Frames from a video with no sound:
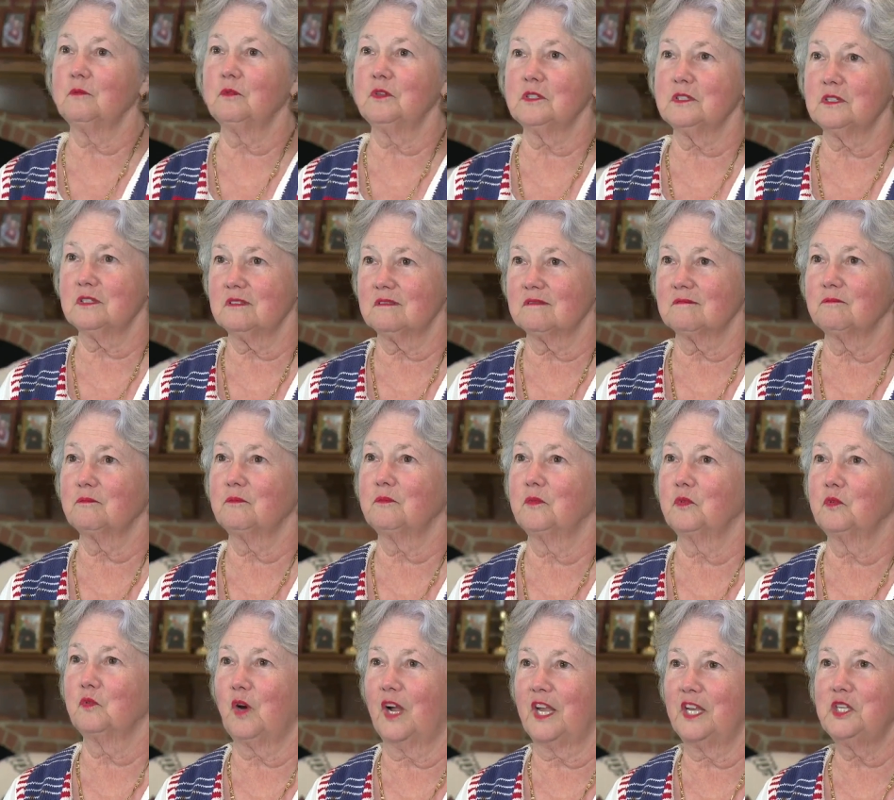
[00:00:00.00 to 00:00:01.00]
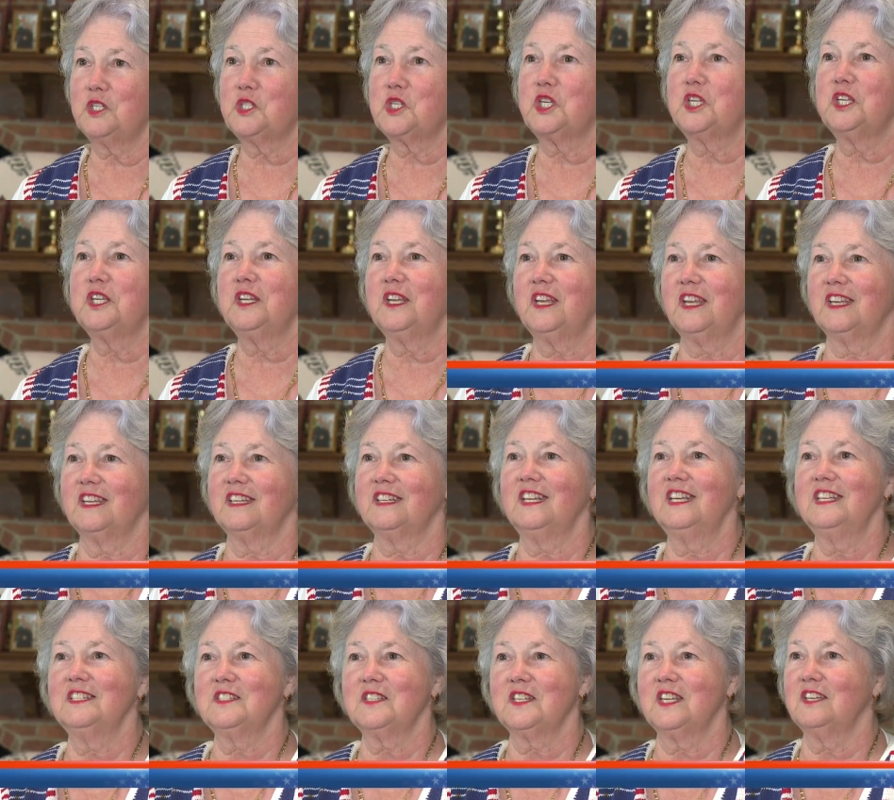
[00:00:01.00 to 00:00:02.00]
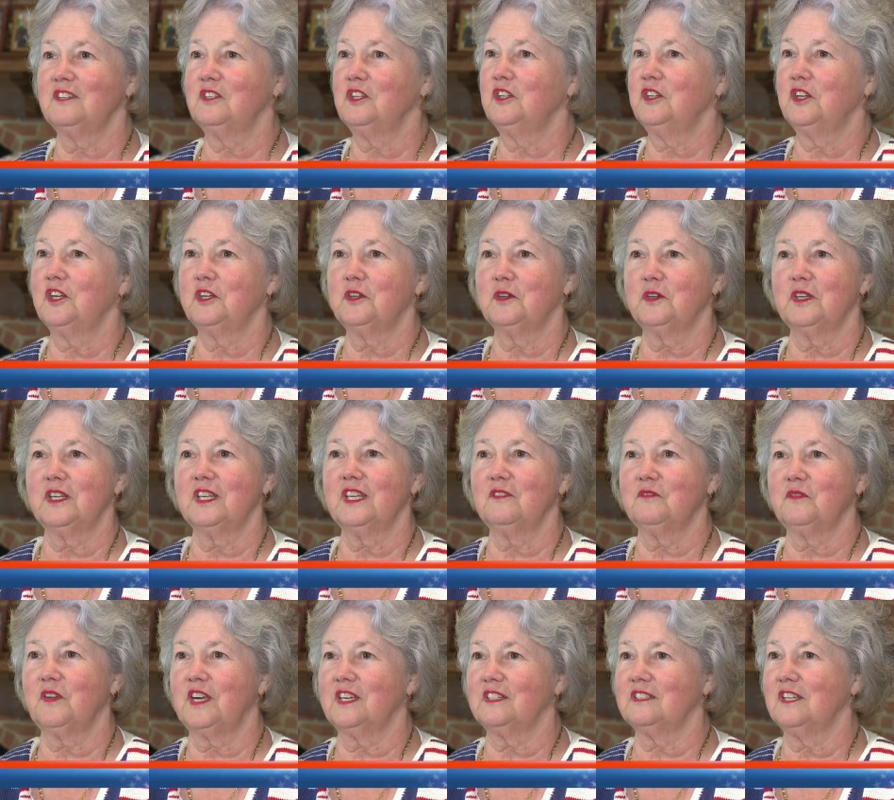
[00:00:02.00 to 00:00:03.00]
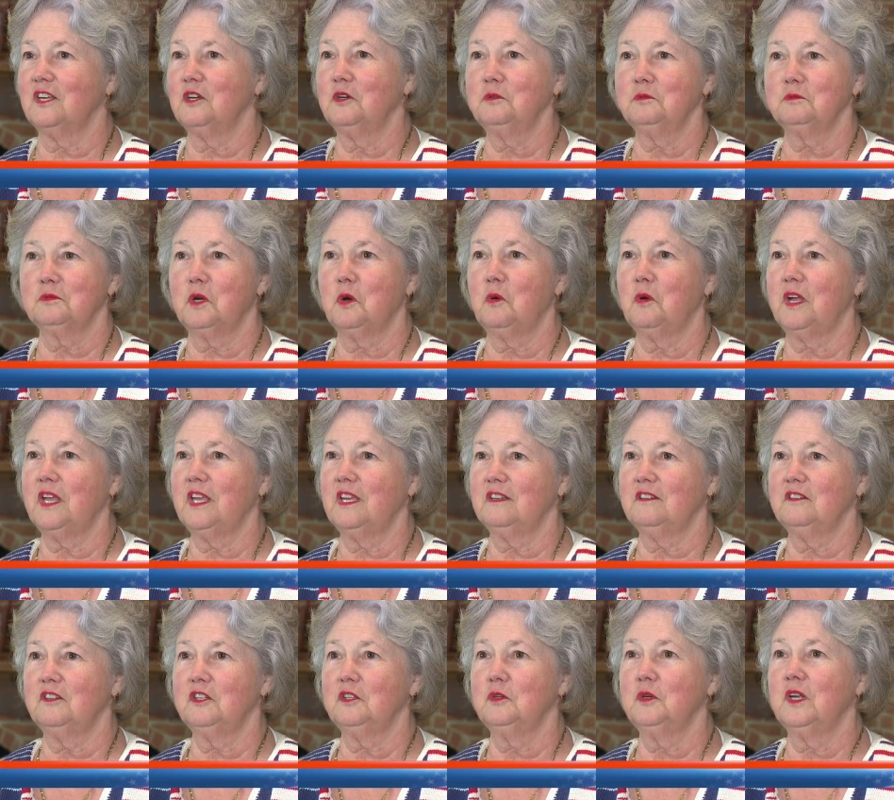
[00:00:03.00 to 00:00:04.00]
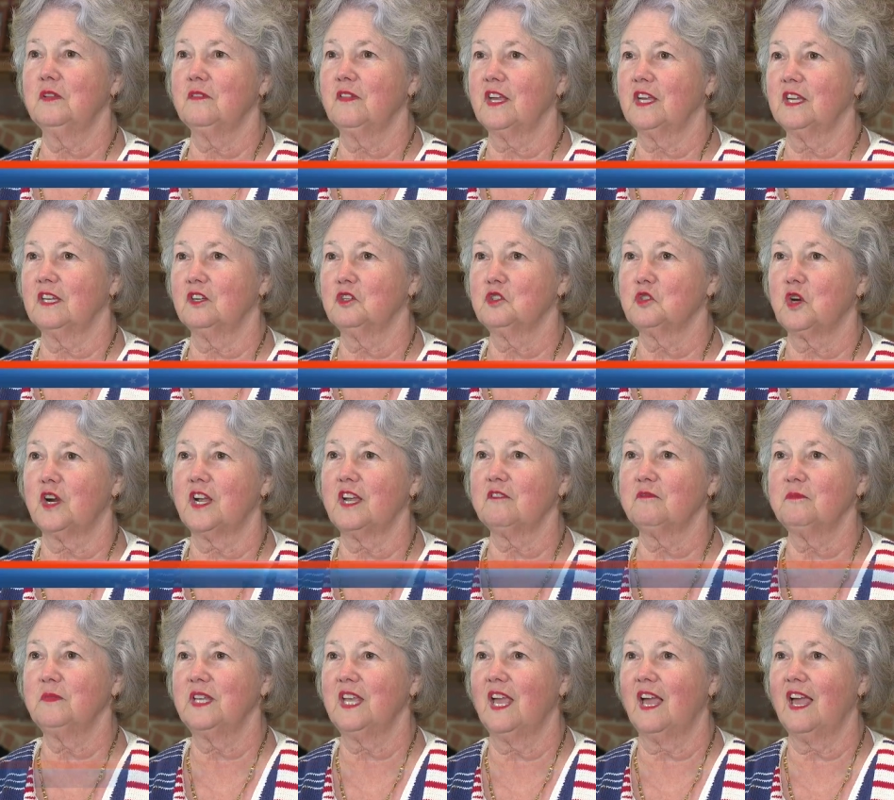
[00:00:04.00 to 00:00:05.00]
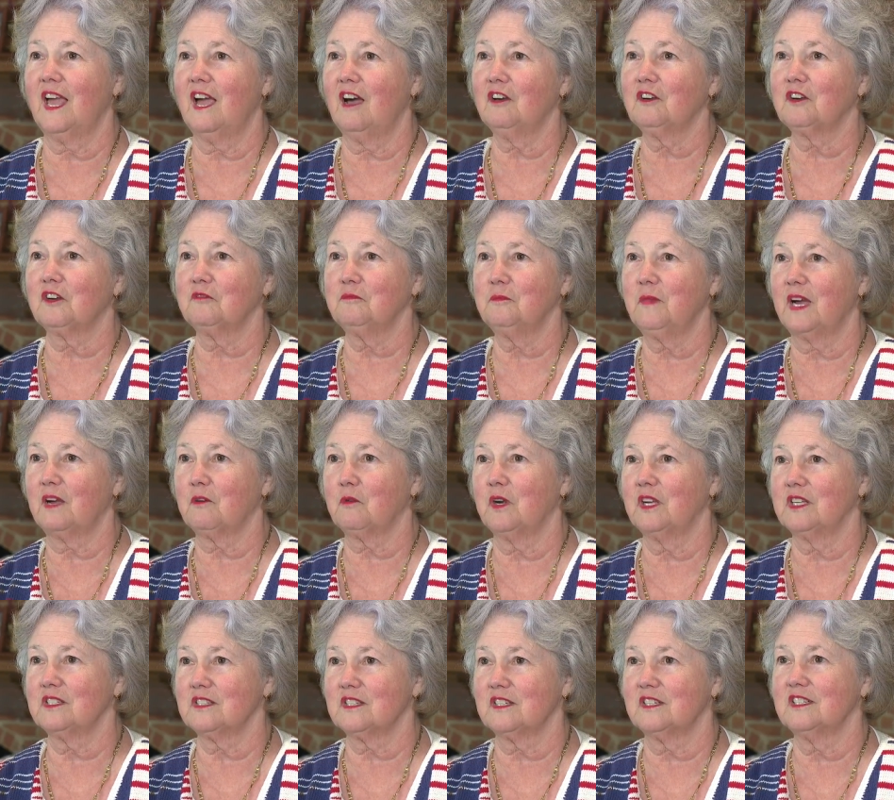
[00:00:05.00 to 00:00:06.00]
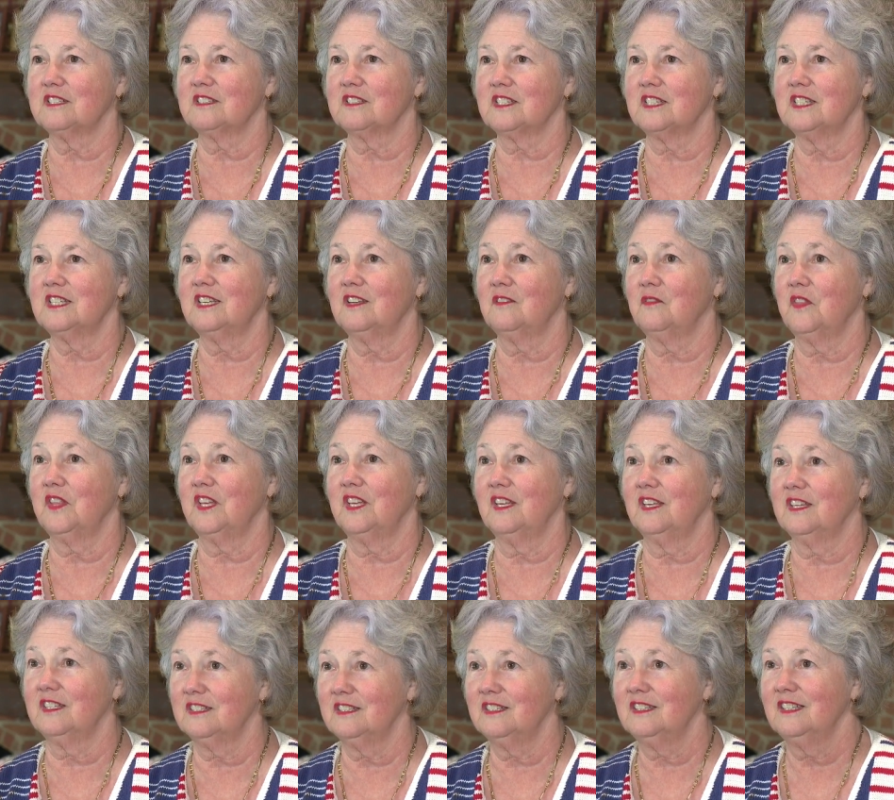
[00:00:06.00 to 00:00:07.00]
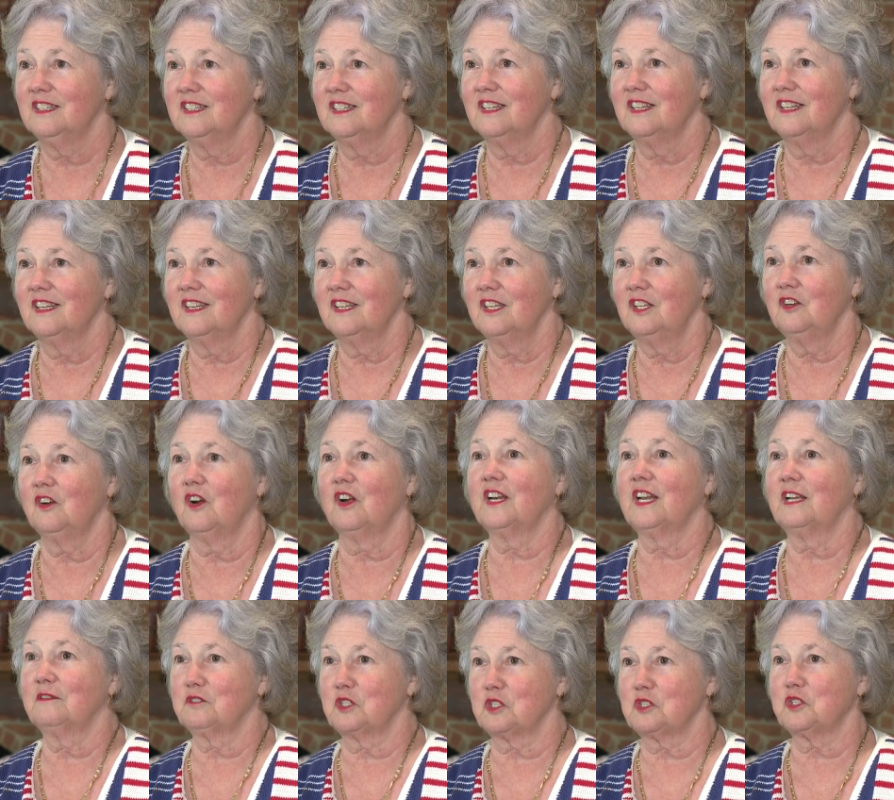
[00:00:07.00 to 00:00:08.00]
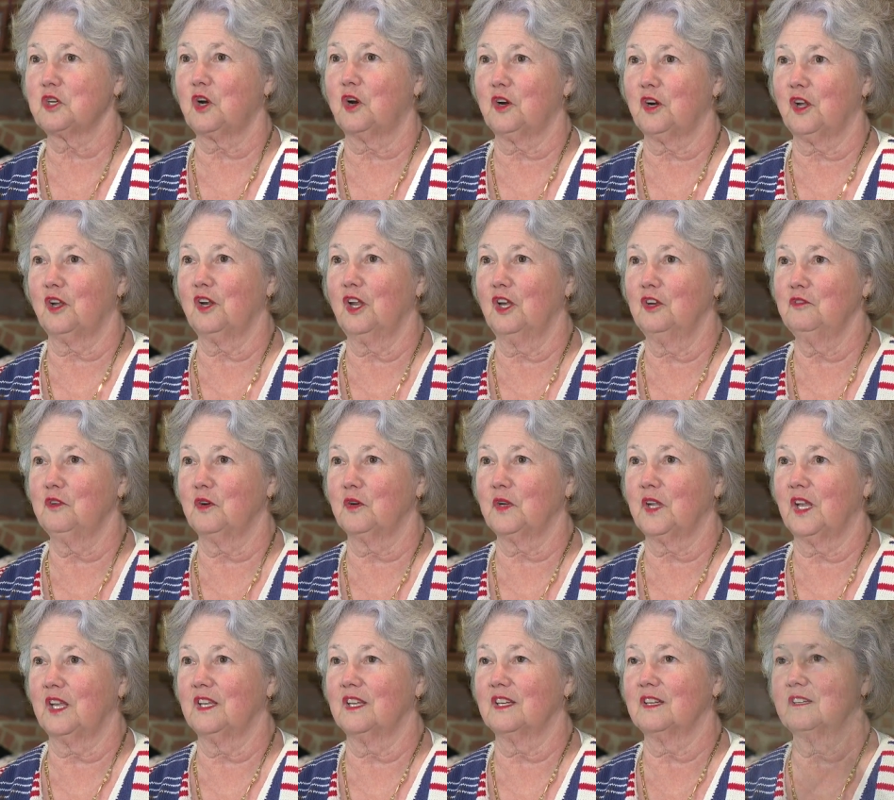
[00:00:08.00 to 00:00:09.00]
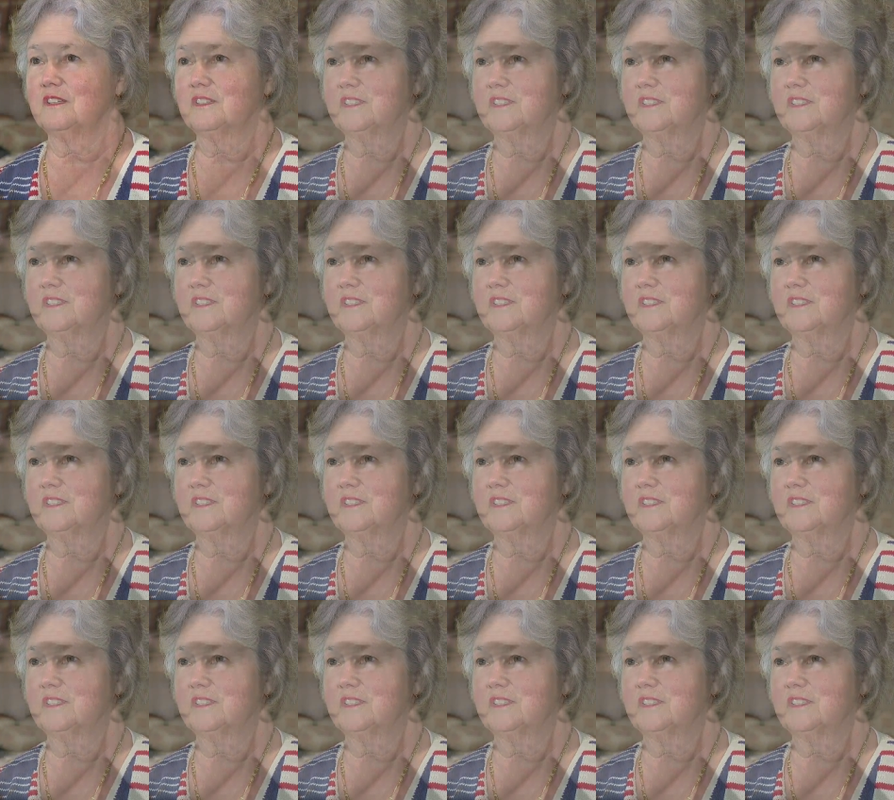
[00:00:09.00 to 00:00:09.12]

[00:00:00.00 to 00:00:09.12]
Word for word: It was raging, and he said, you know, if I don't go ahead and do it, they're going to draft me out of my residency, and then, you know, I'd have to start all over again.